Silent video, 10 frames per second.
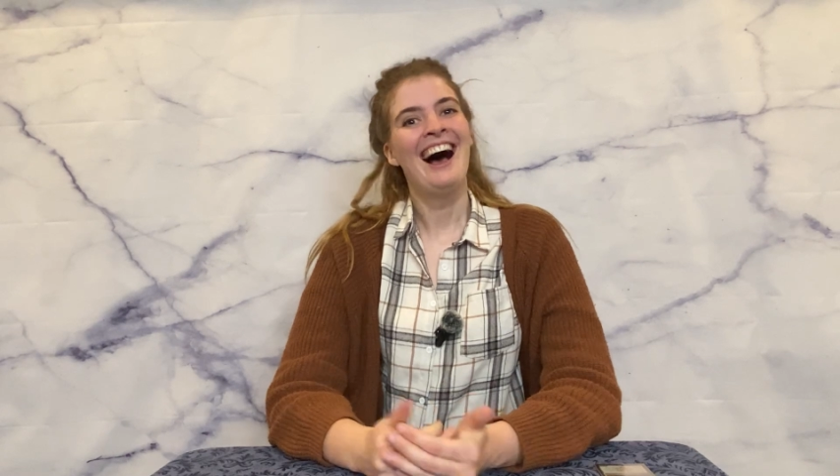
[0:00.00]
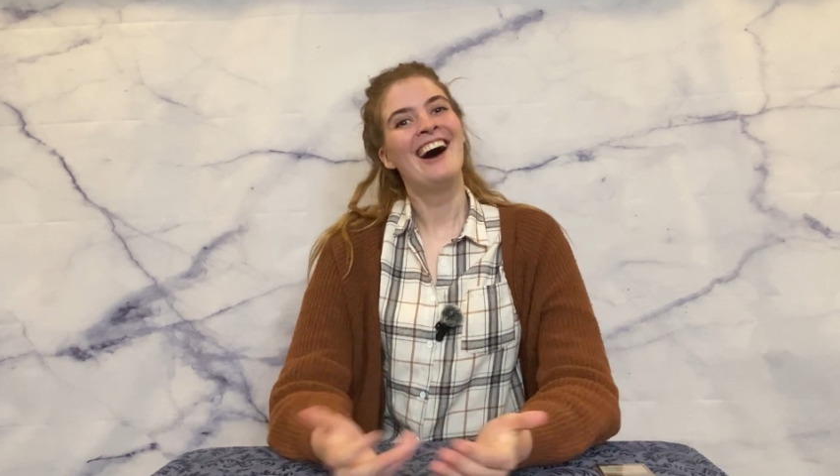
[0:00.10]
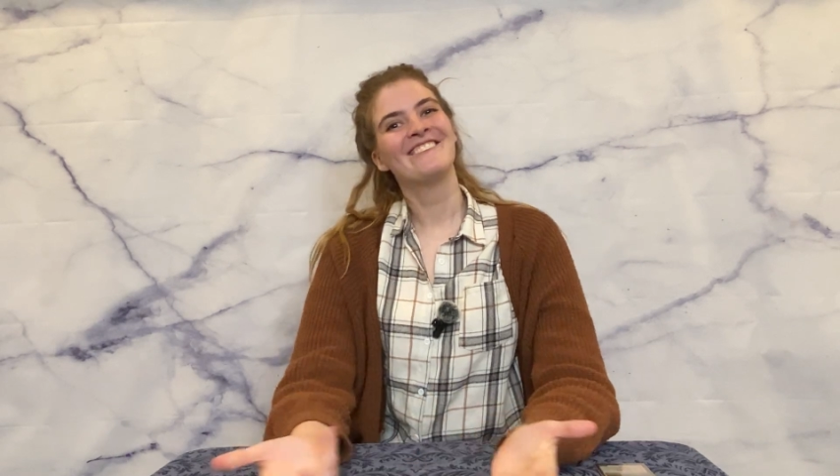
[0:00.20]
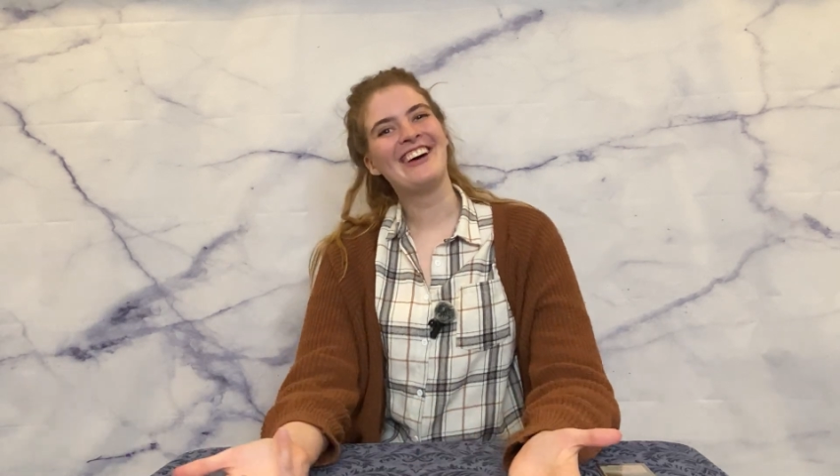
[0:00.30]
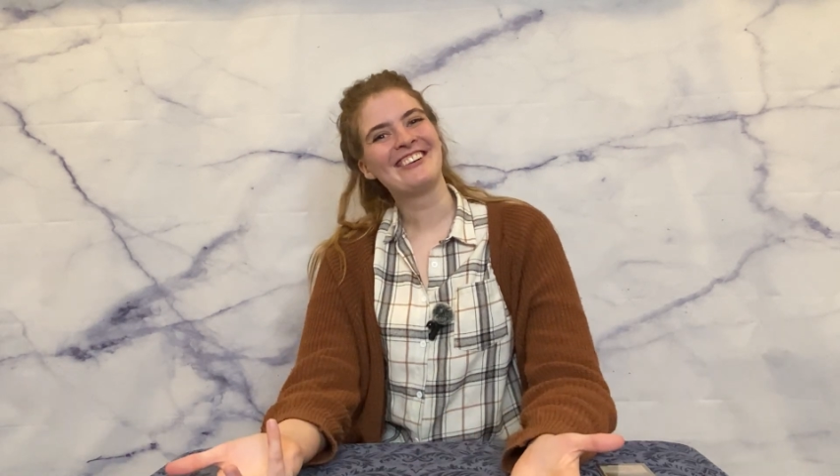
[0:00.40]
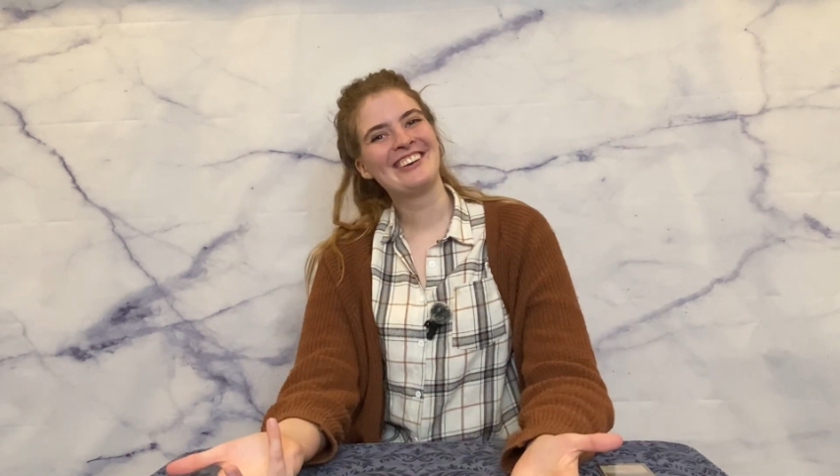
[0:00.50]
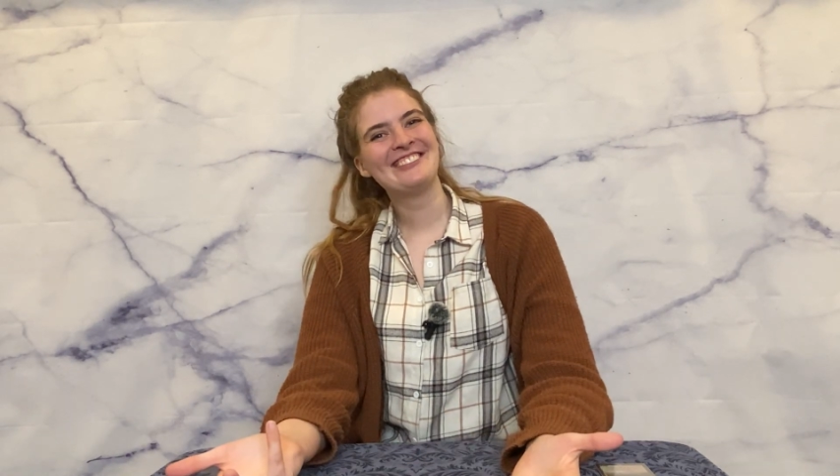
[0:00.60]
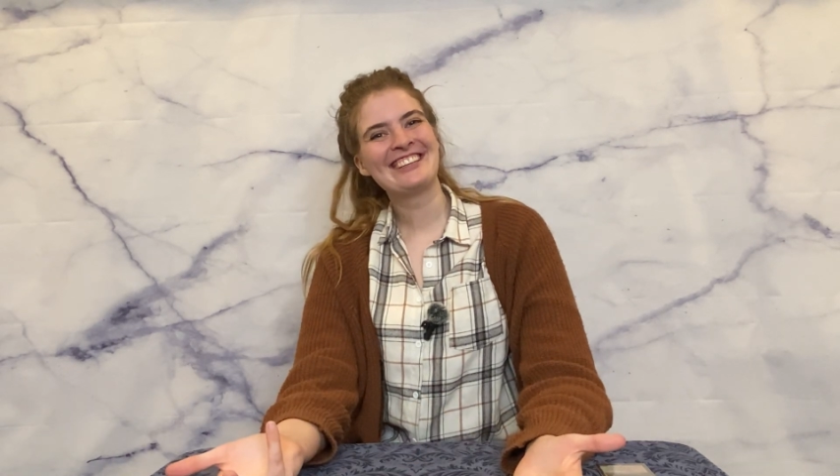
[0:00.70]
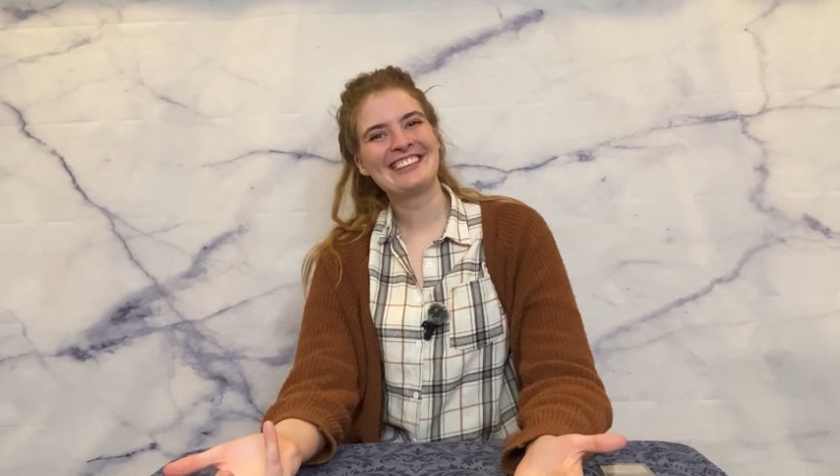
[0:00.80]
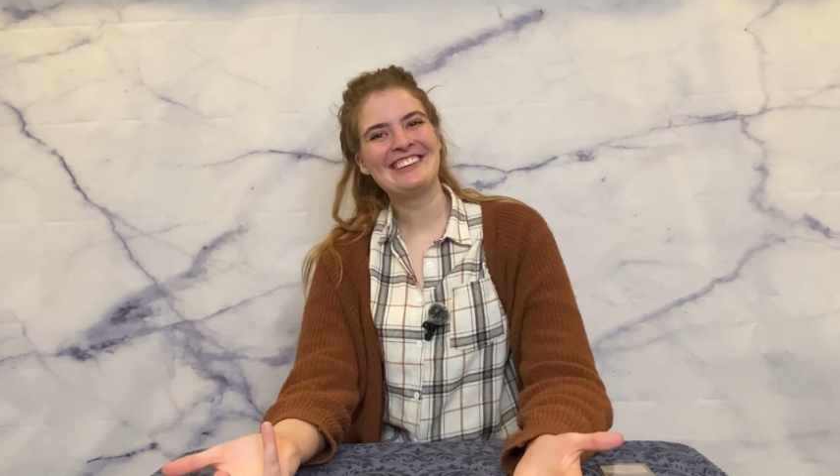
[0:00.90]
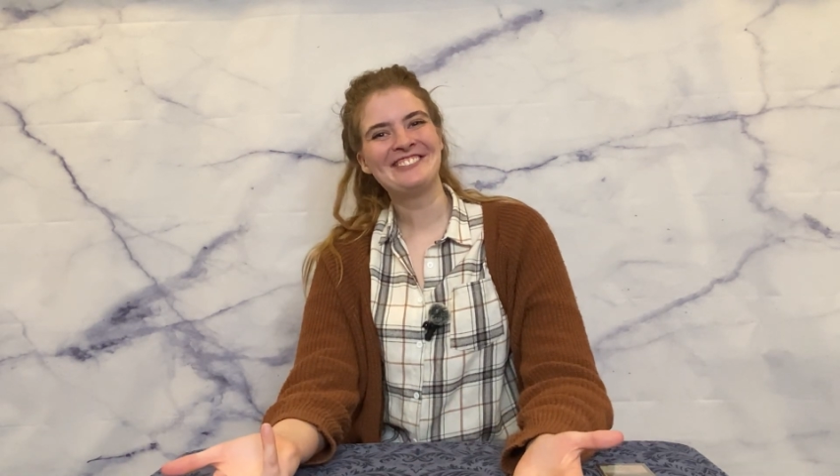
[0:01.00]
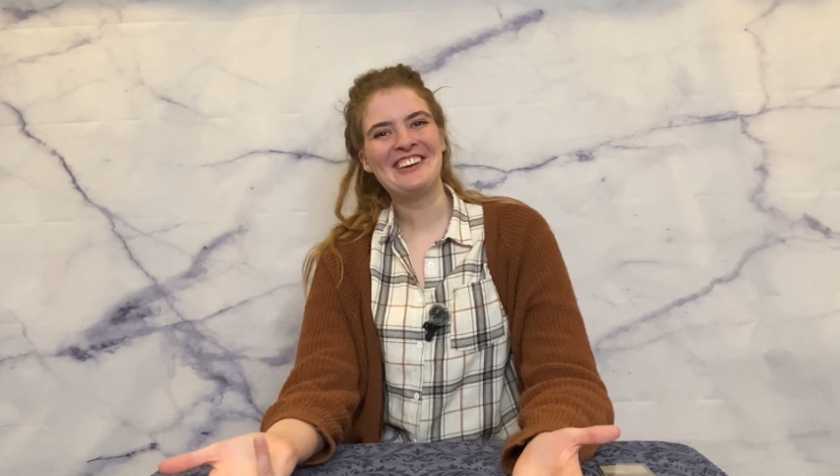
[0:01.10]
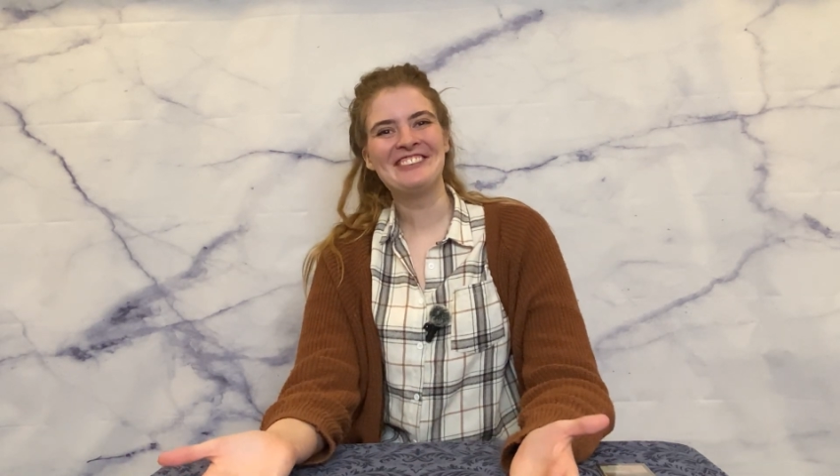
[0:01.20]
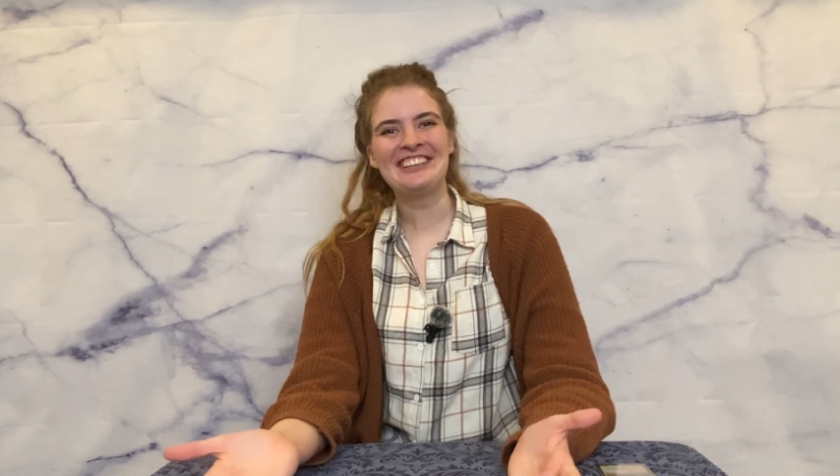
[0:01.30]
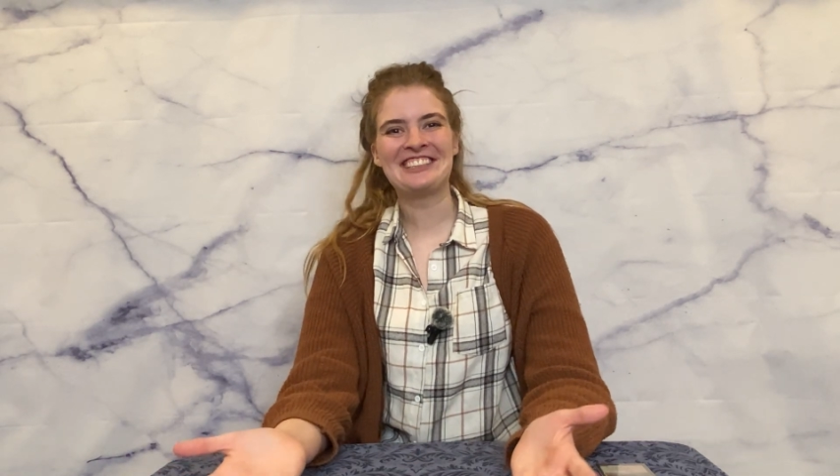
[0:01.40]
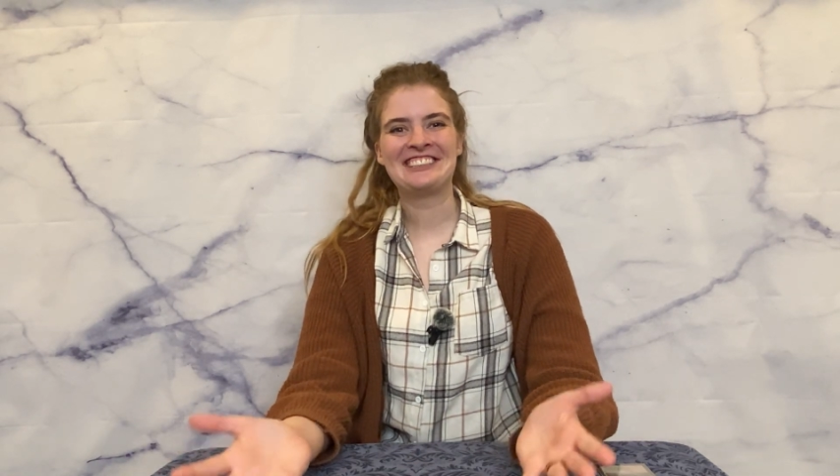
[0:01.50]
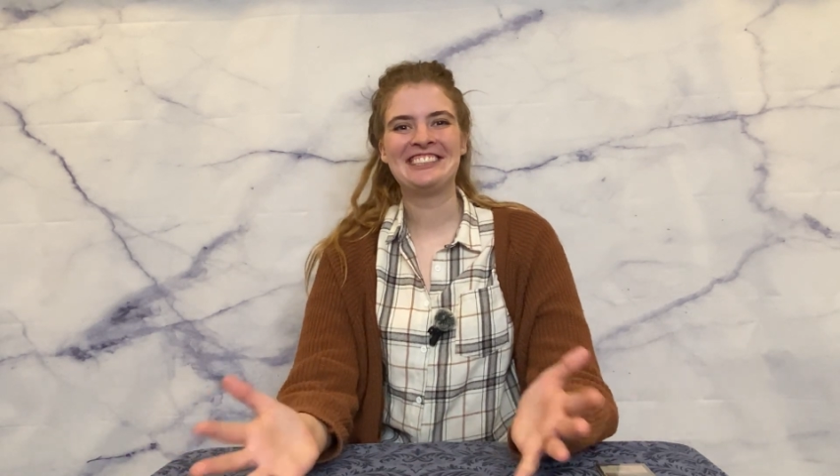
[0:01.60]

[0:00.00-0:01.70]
Welcome to Clean Fair Magic.